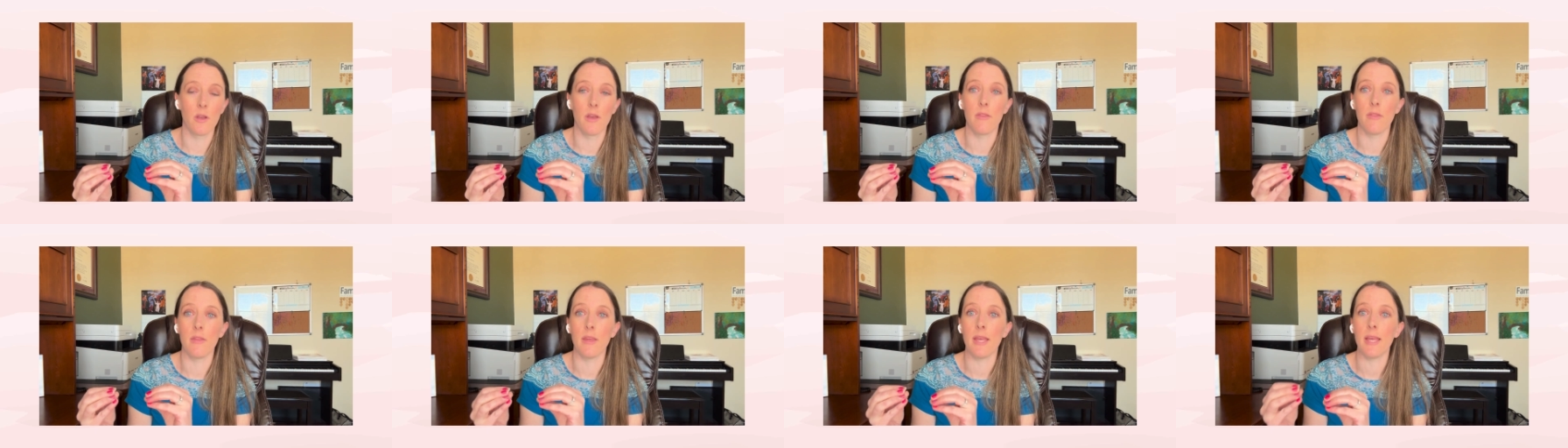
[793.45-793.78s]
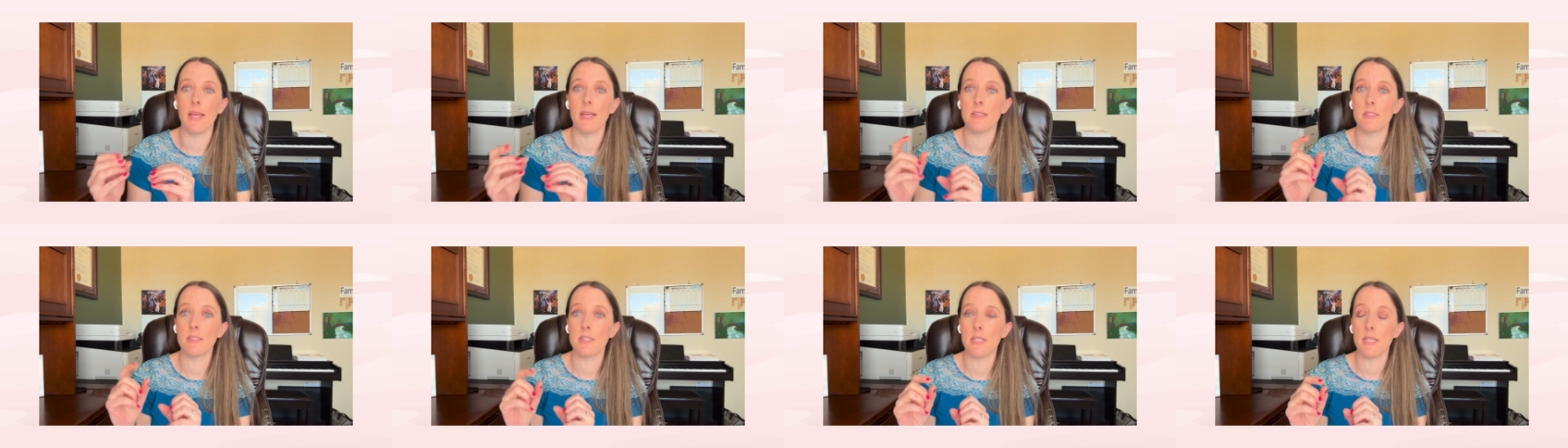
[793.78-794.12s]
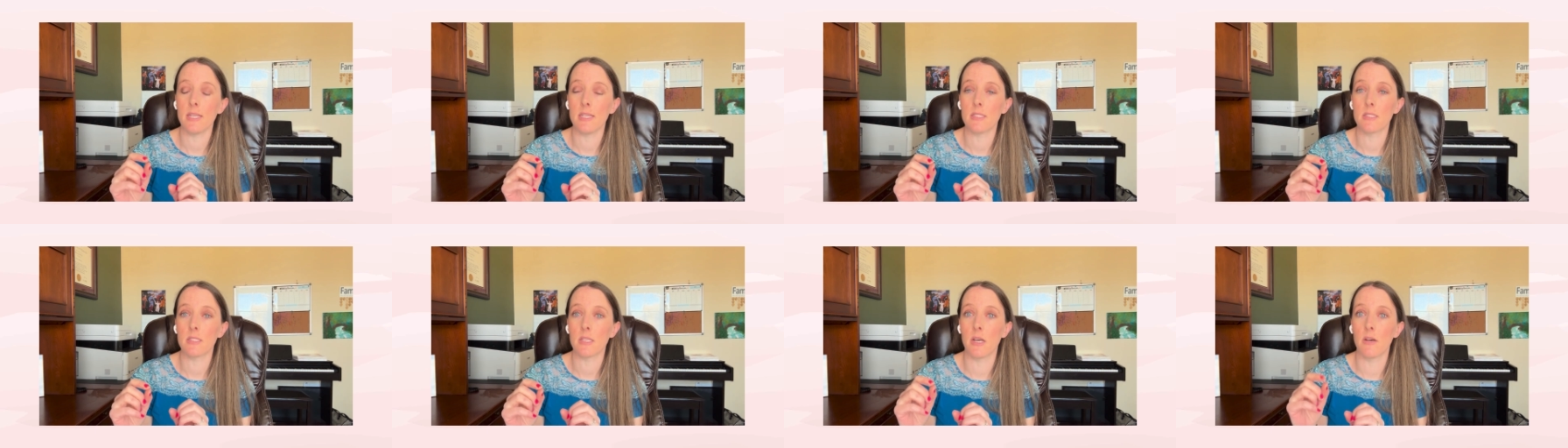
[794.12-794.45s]
and the
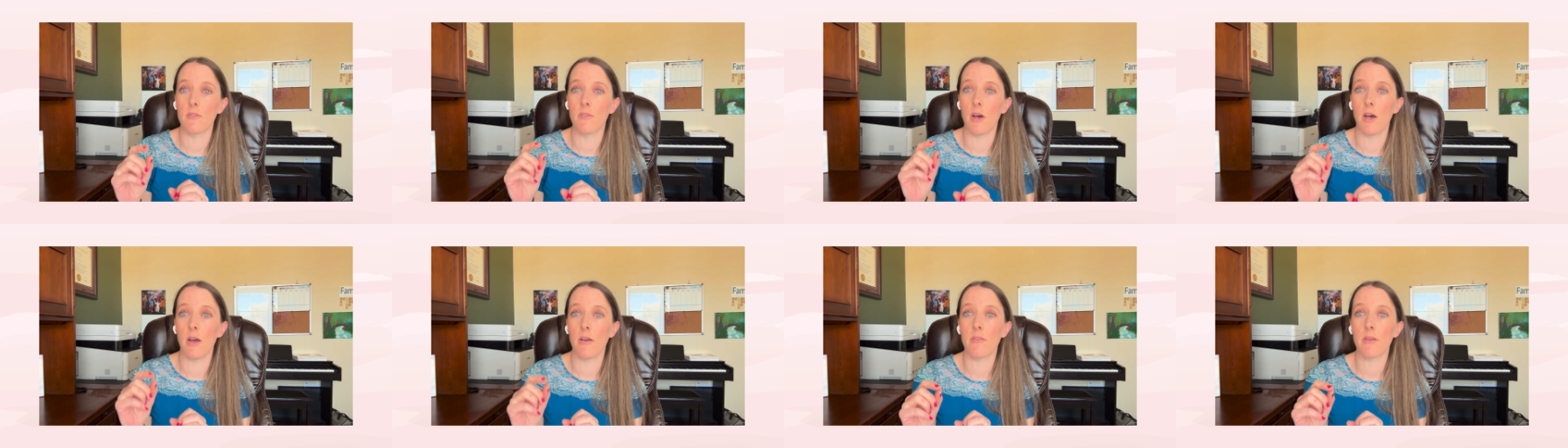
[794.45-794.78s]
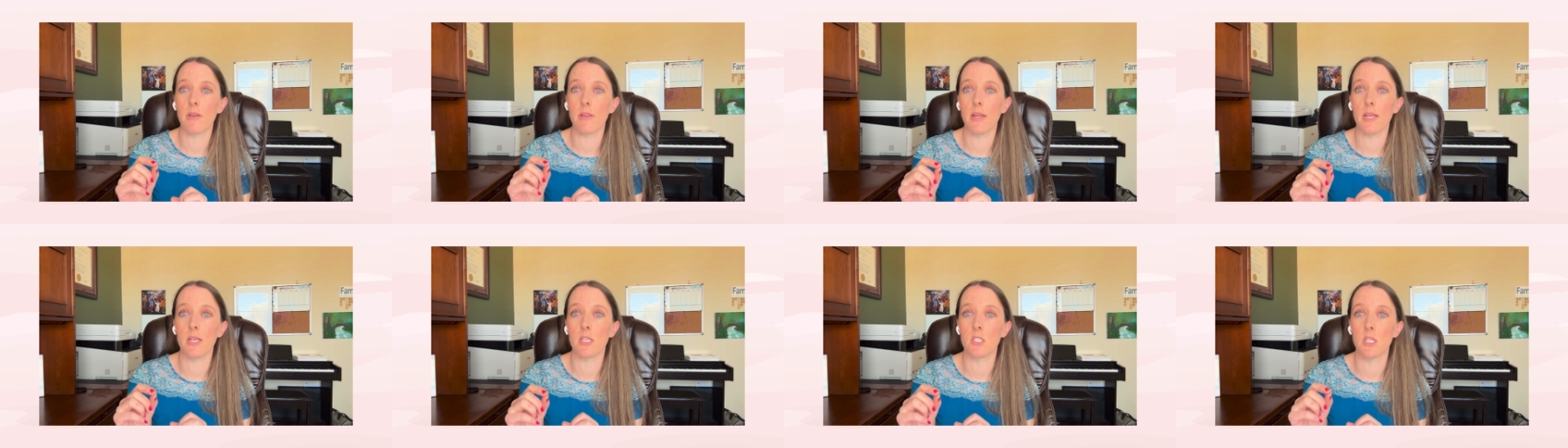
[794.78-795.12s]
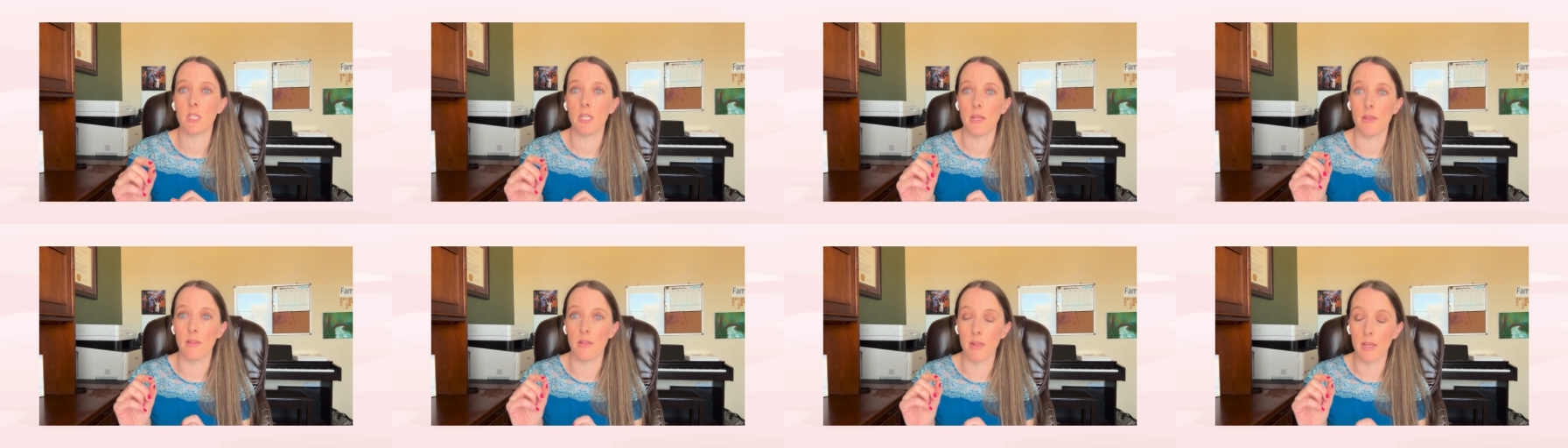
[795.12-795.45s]
incidence of
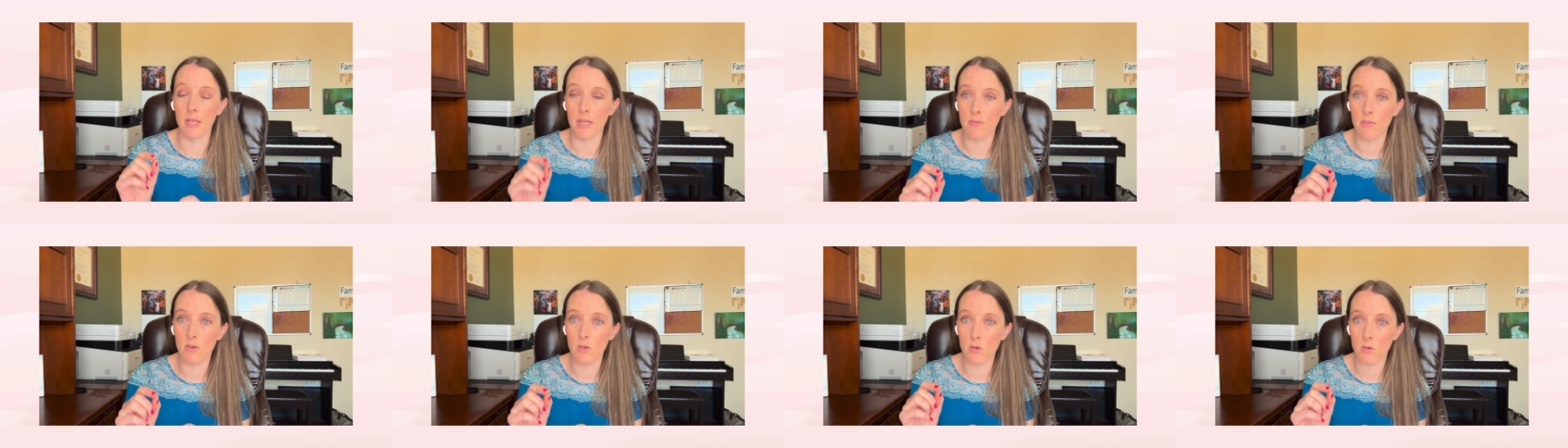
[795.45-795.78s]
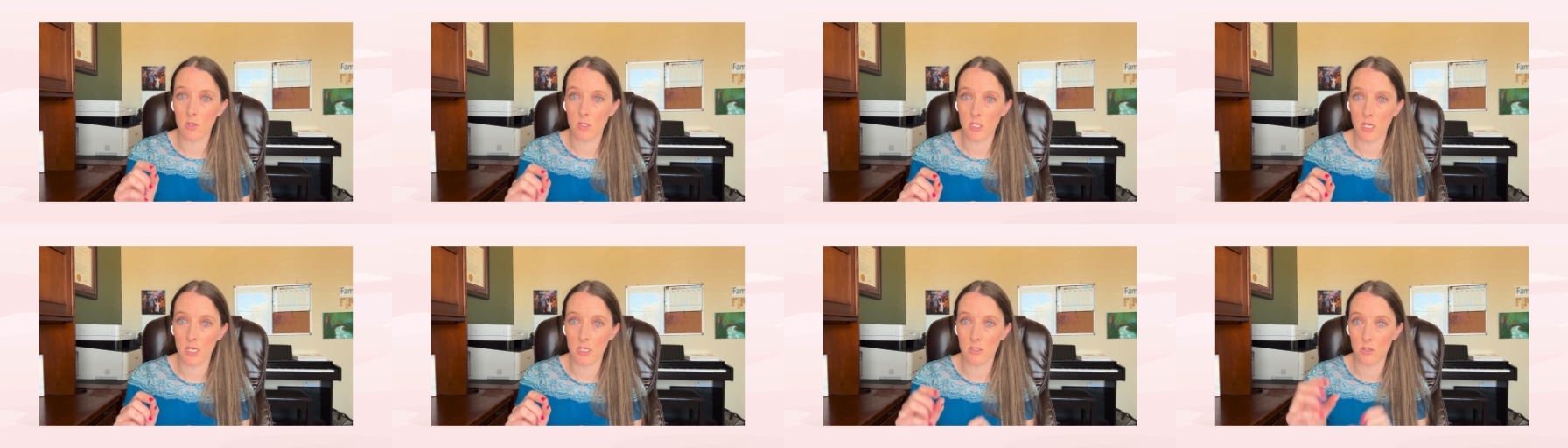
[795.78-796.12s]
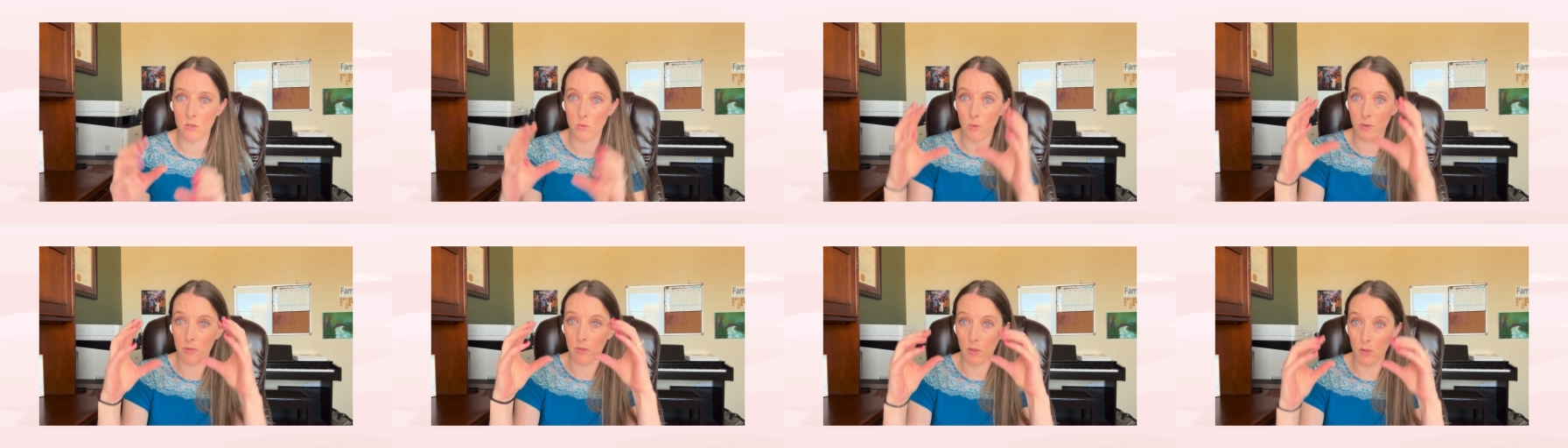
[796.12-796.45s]
ovulation in
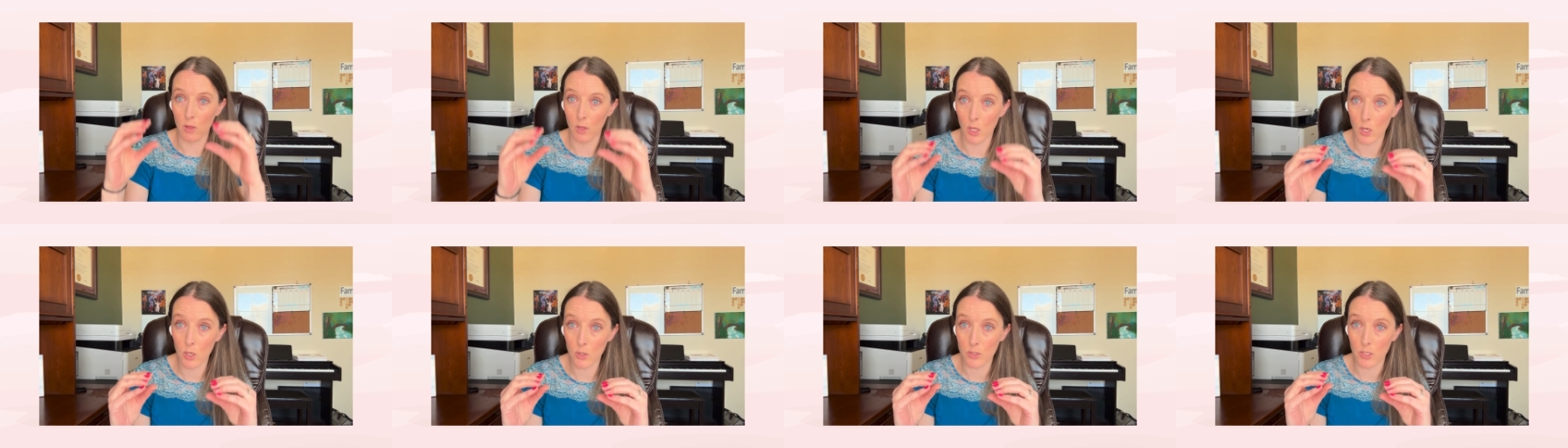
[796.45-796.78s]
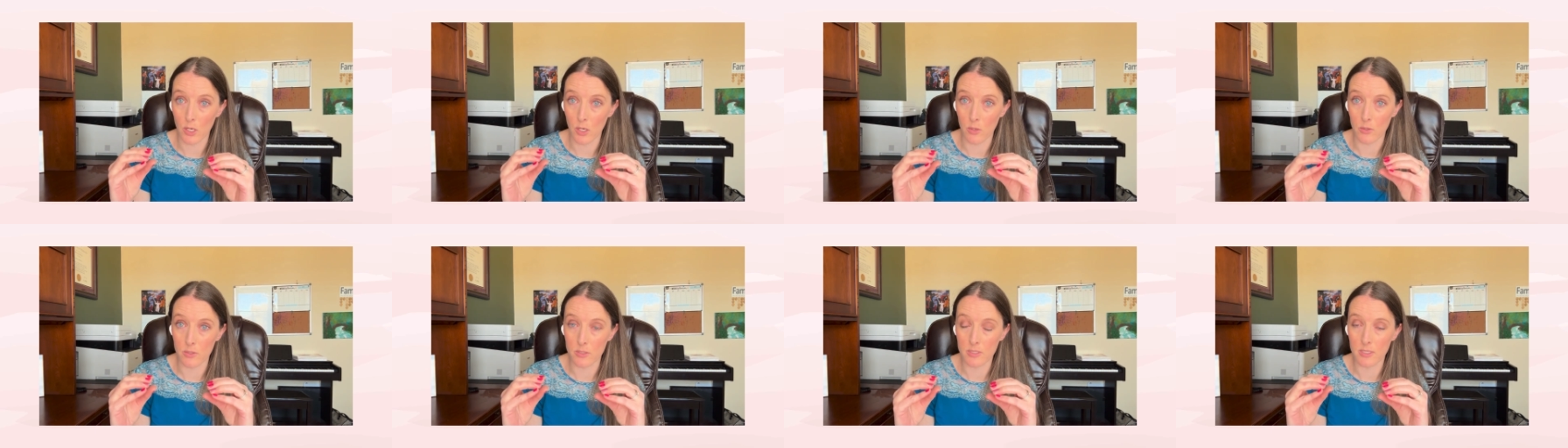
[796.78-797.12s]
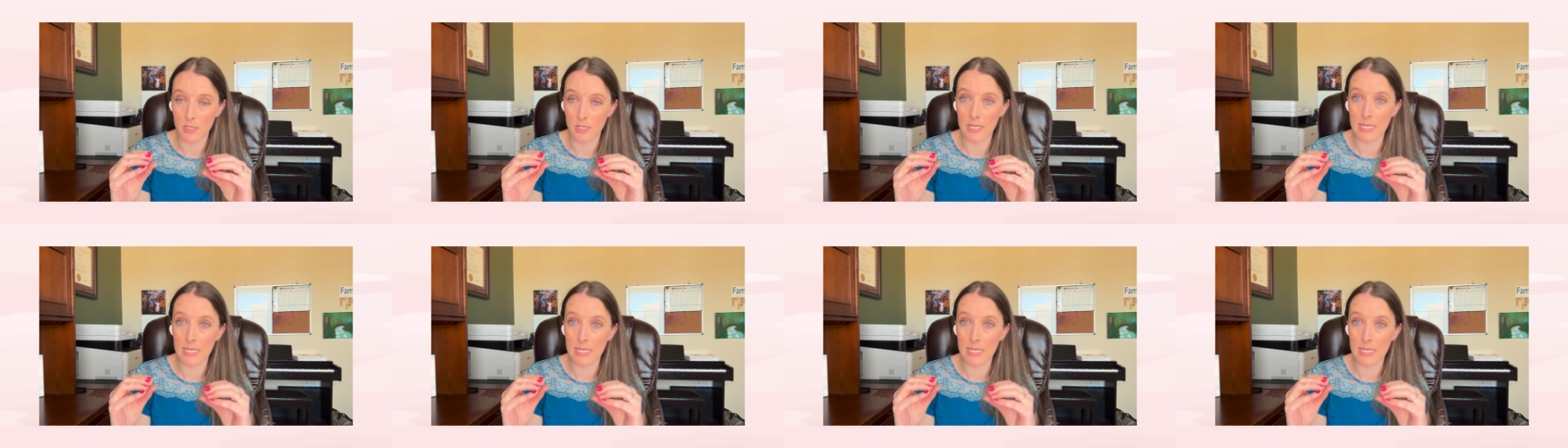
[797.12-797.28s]
levonorgestrel with the low dose